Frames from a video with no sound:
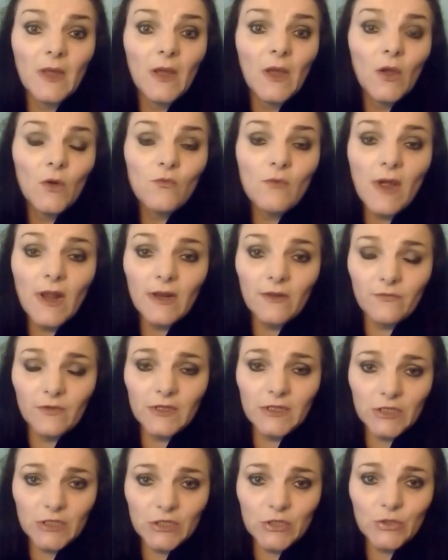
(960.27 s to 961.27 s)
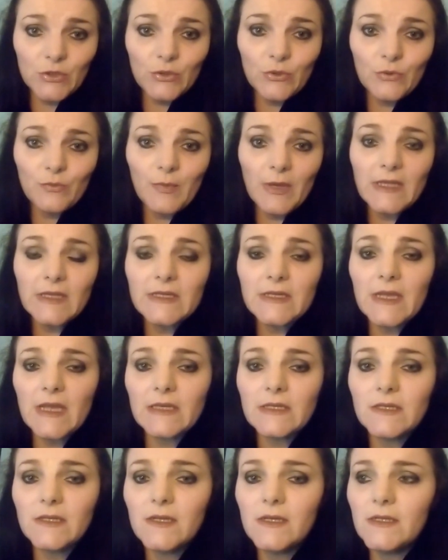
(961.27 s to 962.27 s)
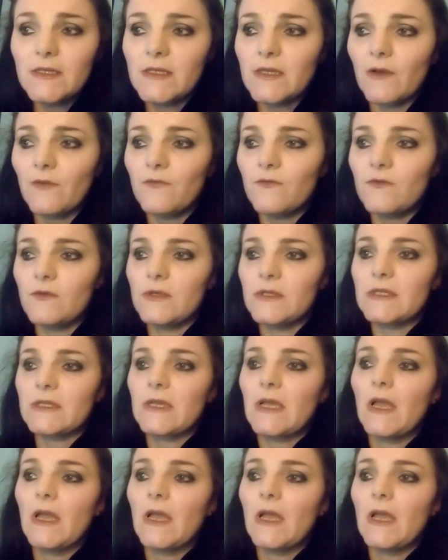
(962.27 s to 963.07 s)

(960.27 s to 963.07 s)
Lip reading: relevant to PTSD sufferers.